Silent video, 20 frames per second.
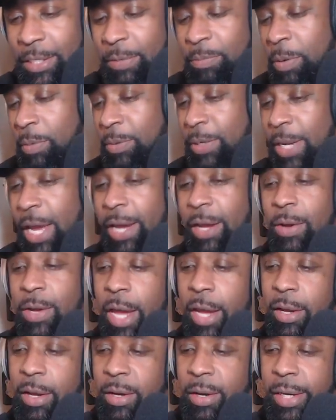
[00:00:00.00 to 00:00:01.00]
People like
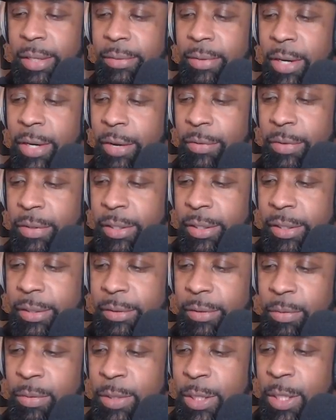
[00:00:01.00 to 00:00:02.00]
okay, all right, whatever.
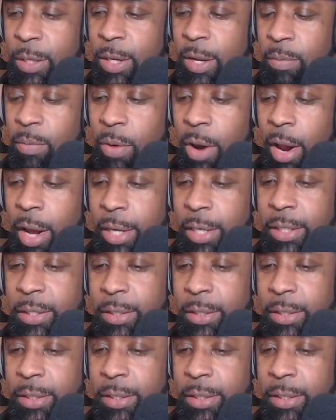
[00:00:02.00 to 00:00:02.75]
We still love Brock.